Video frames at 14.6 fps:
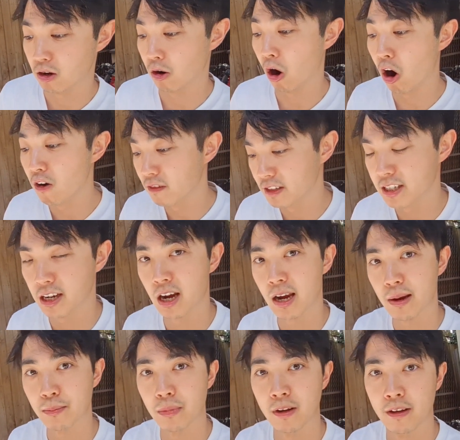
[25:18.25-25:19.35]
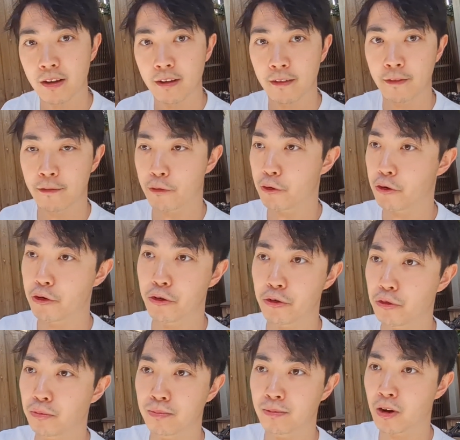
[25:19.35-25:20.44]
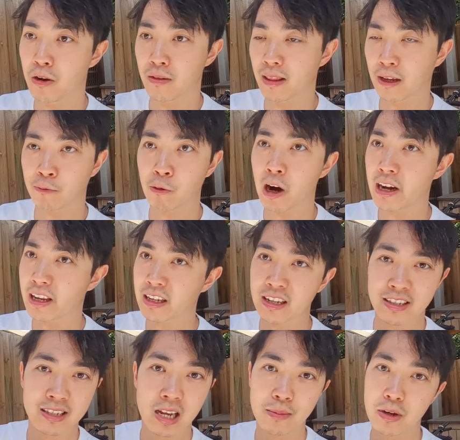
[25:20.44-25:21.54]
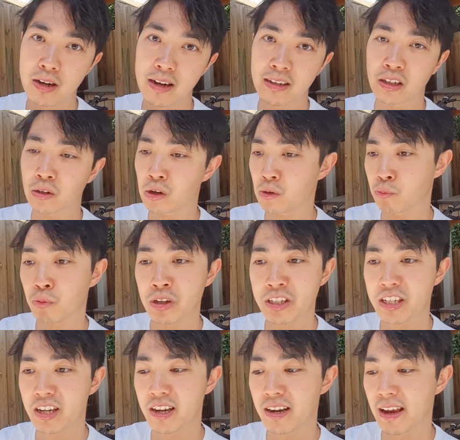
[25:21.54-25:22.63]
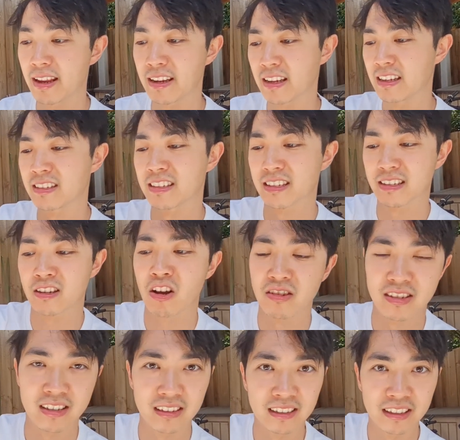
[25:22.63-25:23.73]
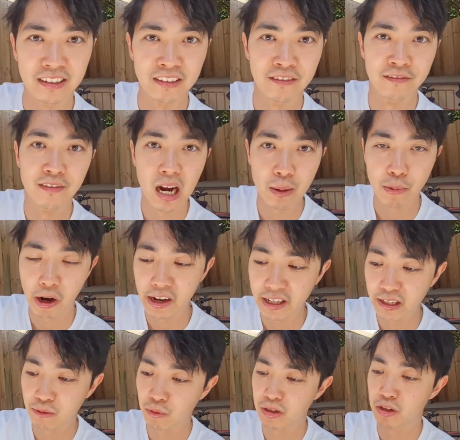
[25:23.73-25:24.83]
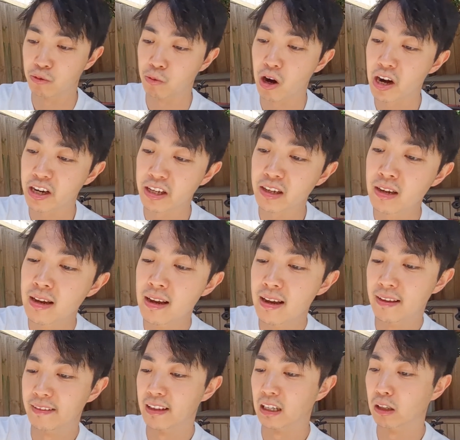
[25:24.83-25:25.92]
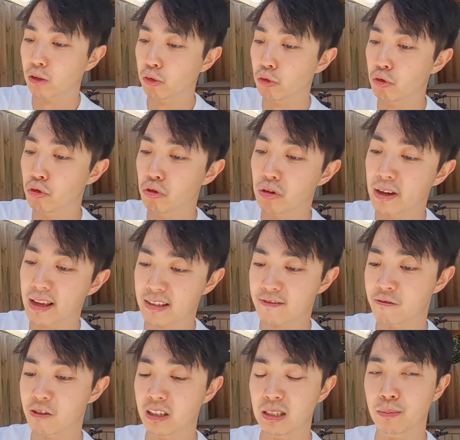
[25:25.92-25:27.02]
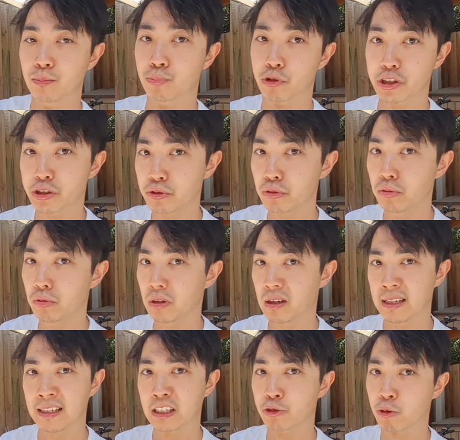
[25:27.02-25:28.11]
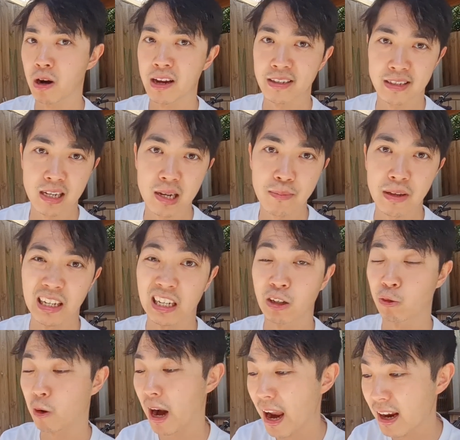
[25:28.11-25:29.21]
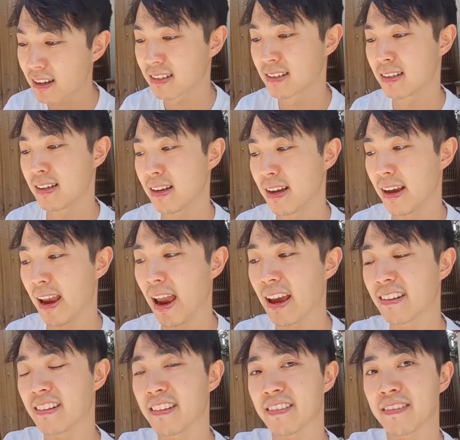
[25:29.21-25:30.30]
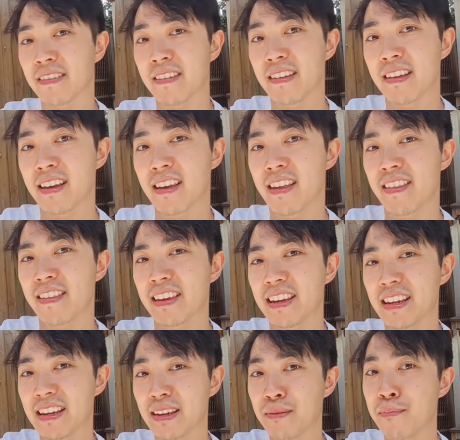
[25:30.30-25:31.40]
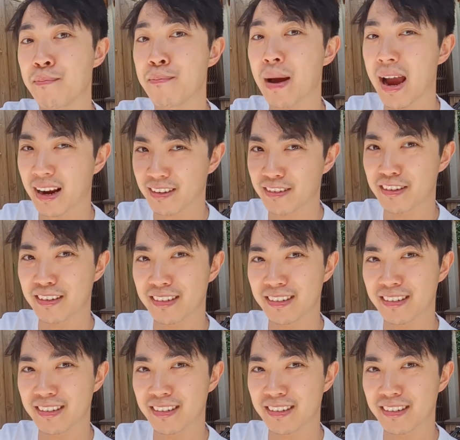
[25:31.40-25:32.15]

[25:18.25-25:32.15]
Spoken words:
over time, through like riding in the summer and in winter, and it's just constantly vibrating when you're riding, the glue gets really brittle and it dries up and it cracks, and then the magnet